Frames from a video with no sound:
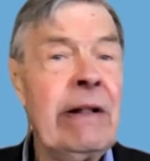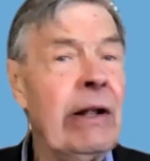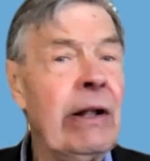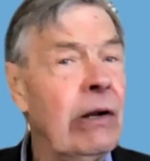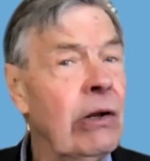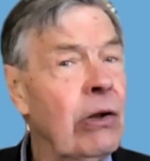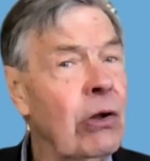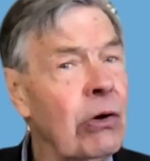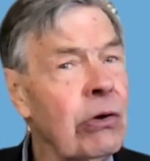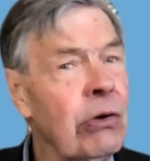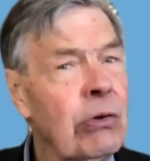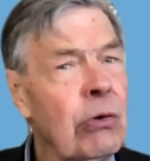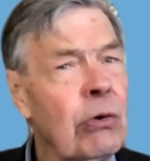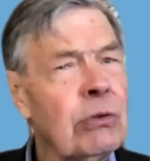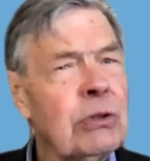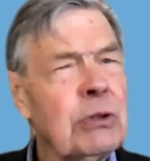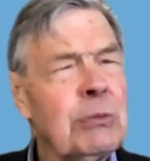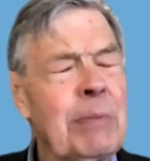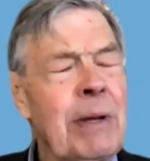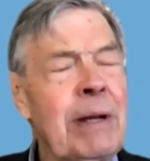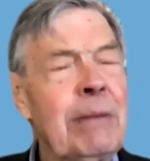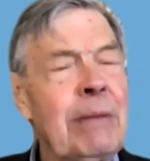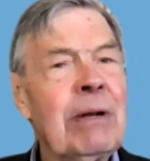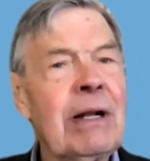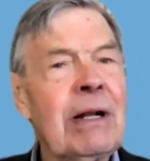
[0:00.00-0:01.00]
Look those
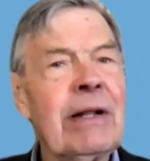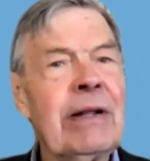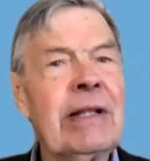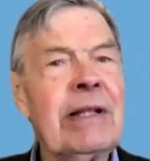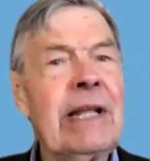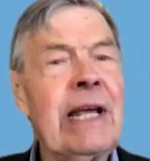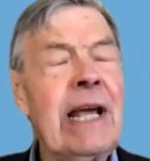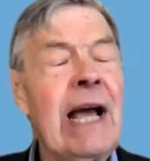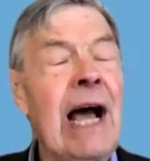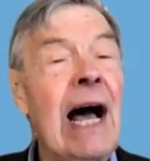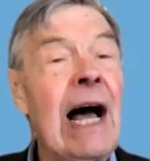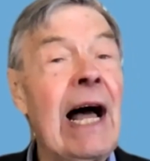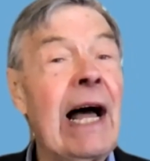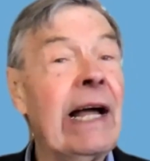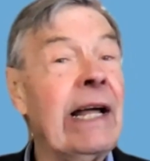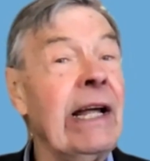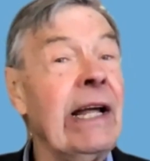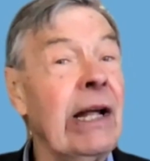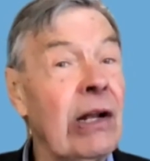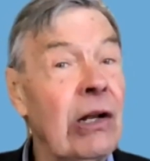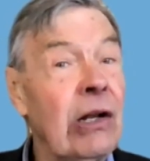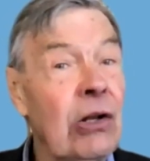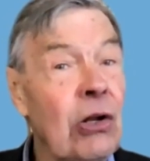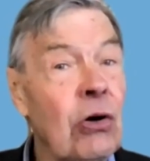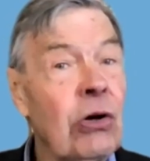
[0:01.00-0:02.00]
people in the eye,
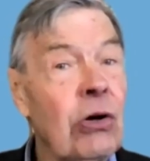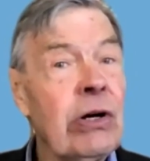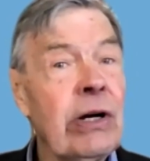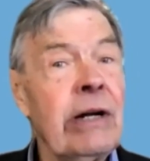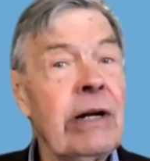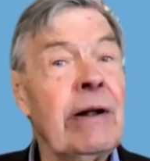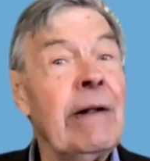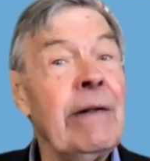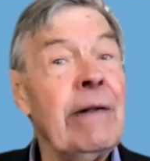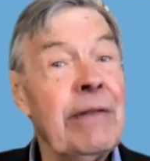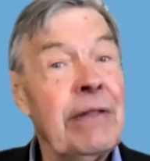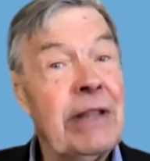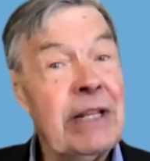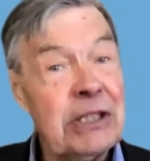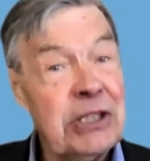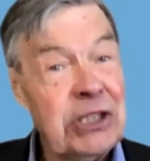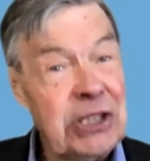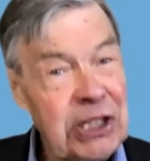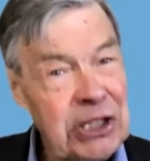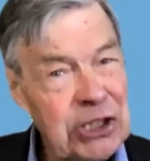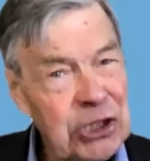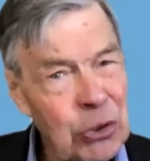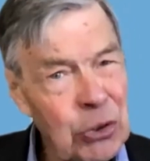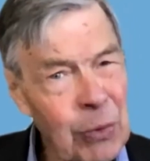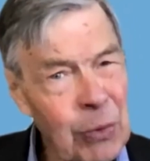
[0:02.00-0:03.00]
look the
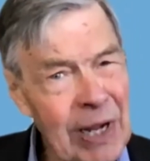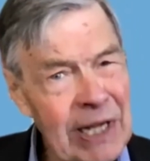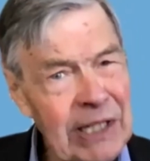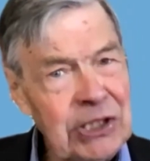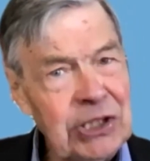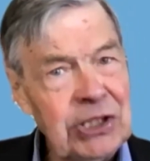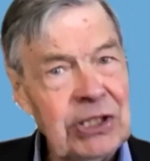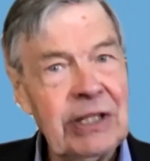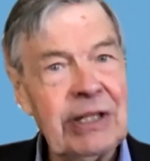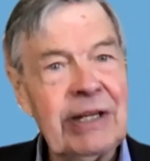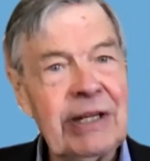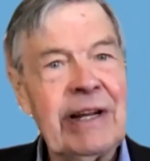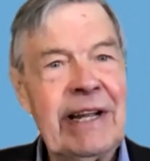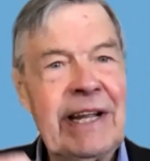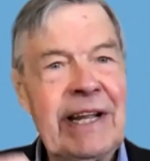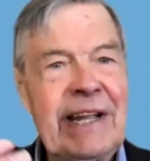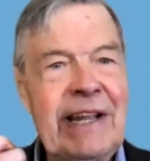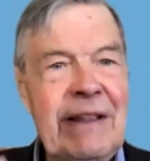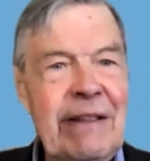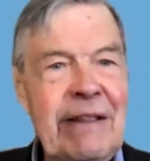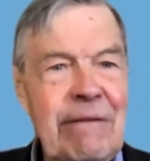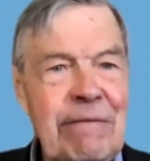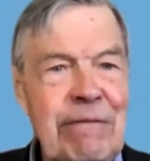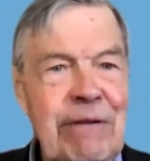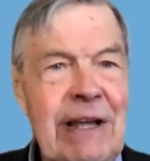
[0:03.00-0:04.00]
situation
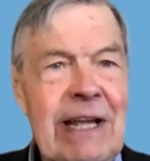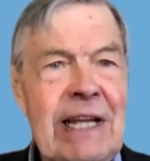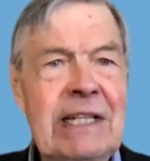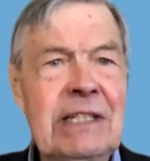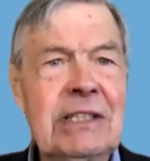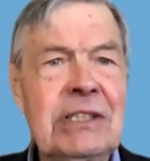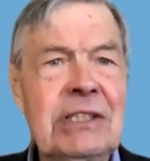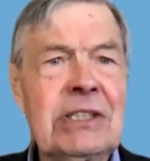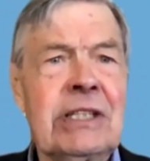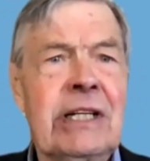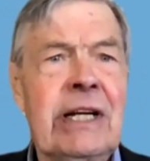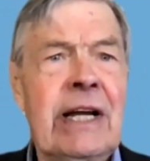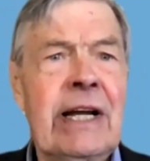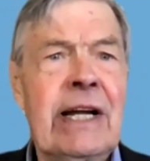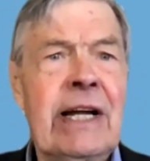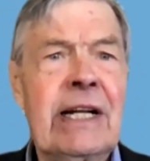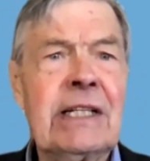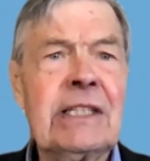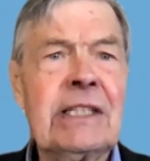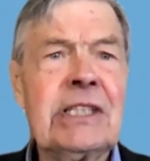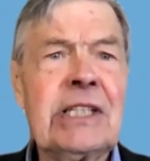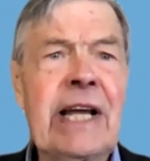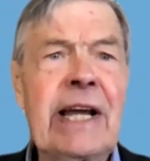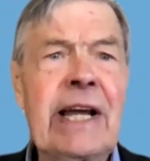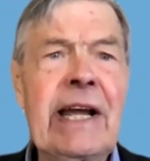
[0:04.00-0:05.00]
in the face and
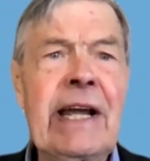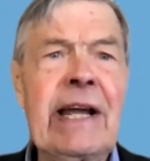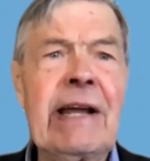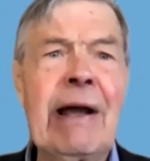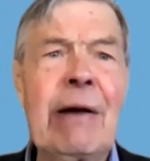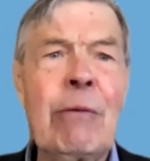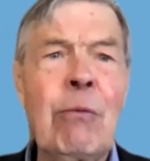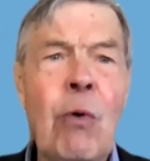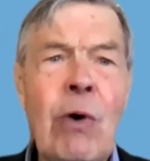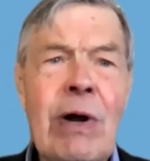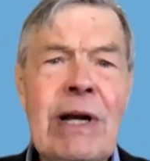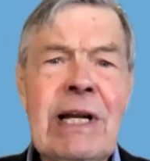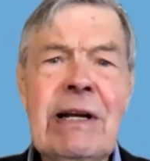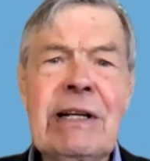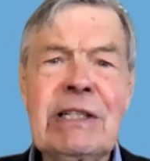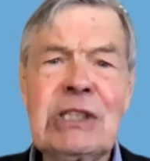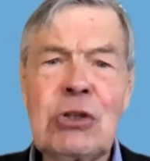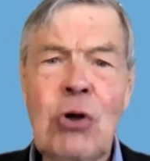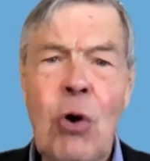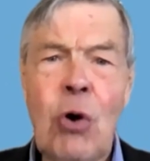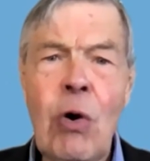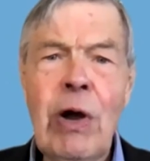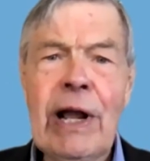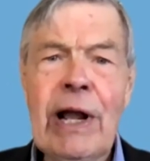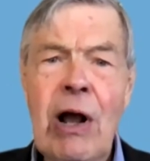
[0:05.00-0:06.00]
say, what is
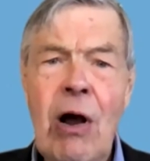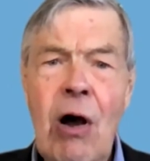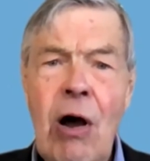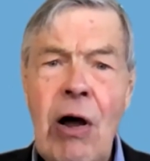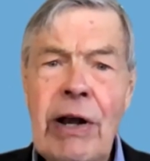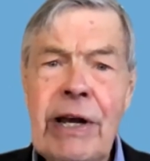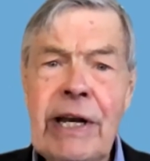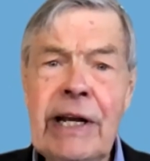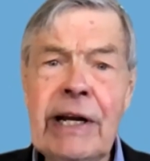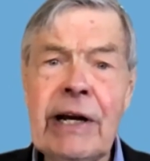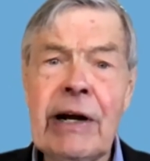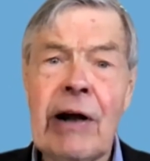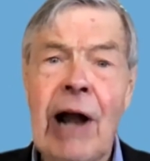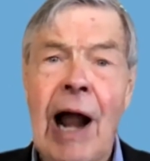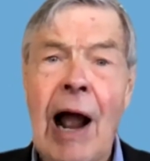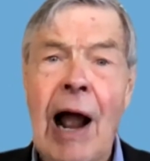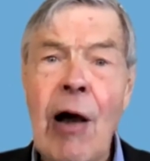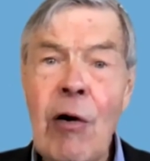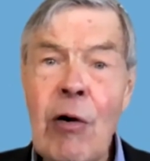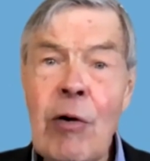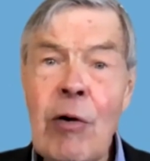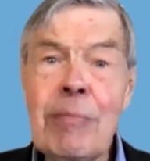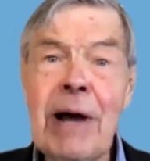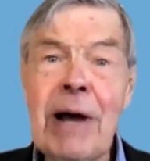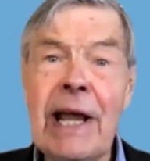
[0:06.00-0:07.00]
going on here?
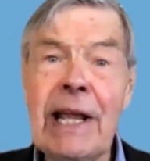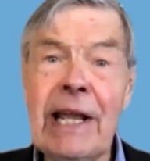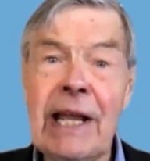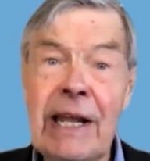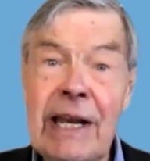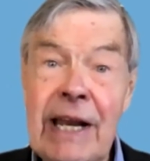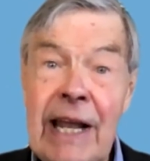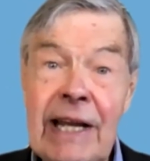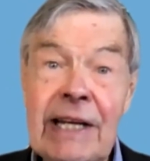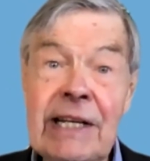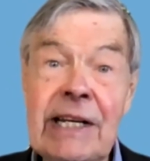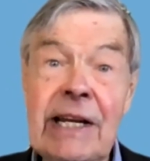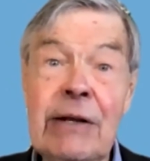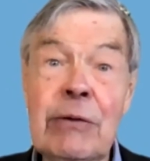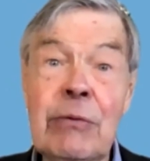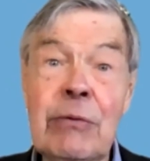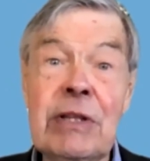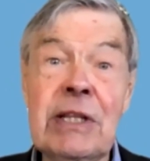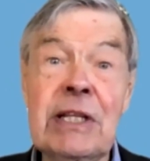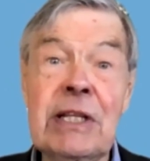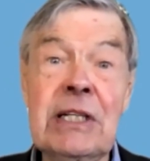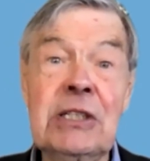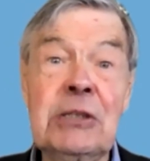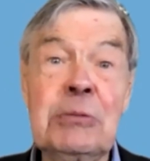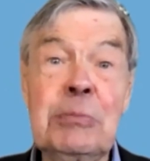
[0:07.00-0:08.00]
How am I connecting with
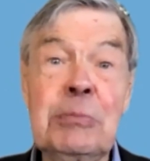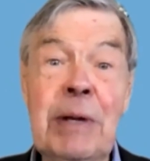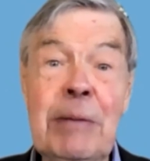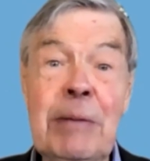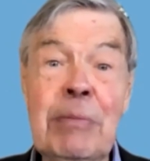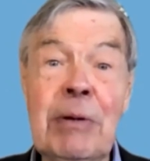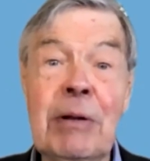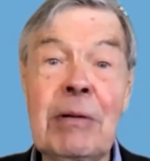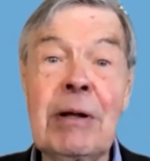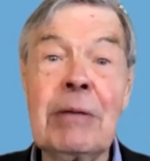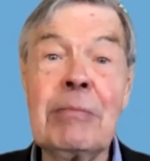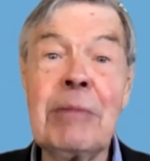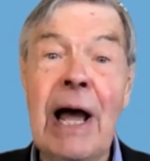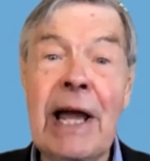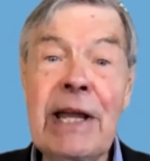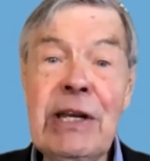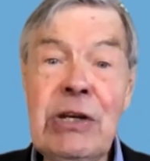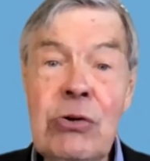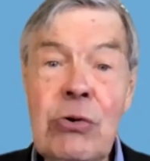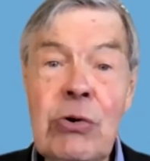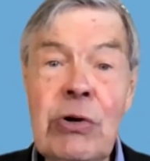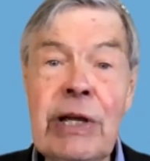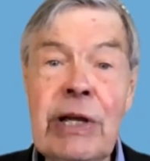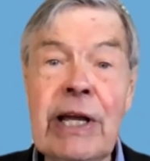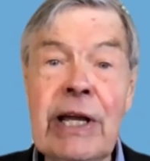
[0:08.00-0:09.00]
these people? Am I
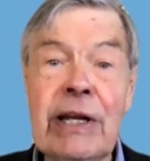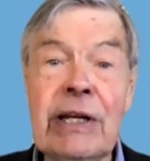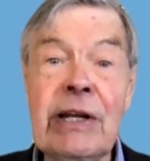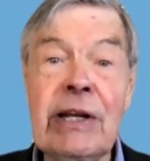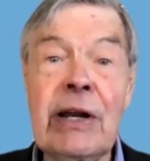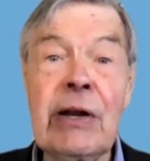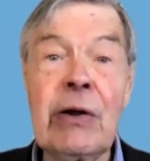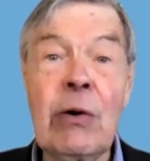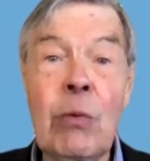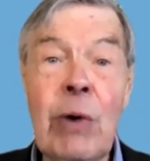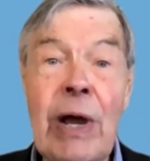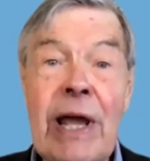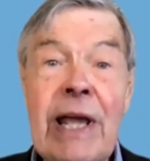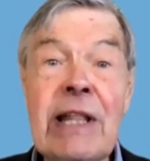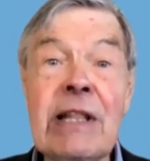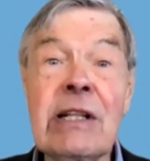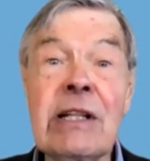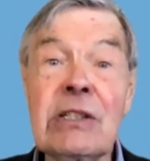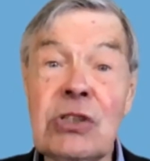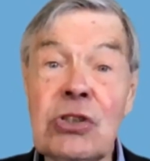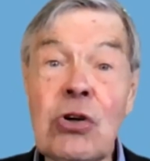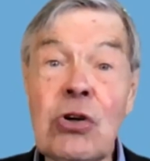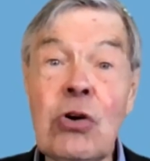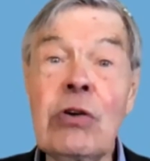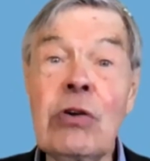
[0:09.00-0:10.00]
doing it in a way
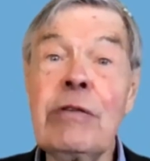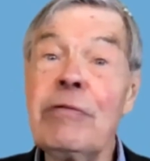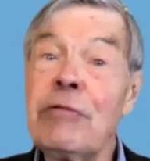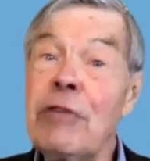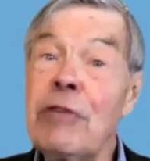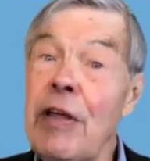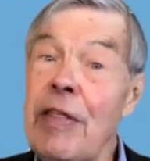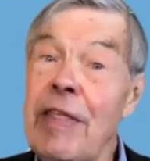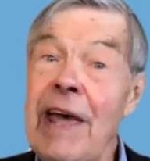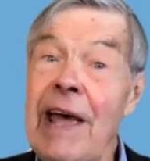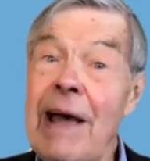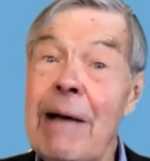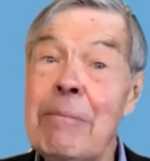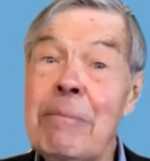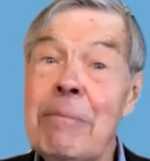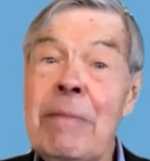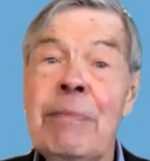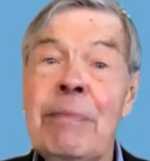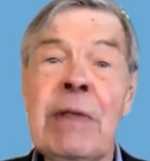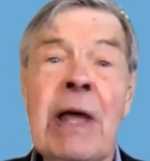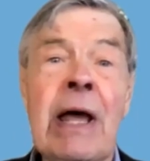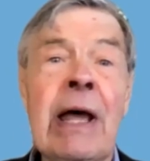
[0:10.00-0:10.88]
that's good for them?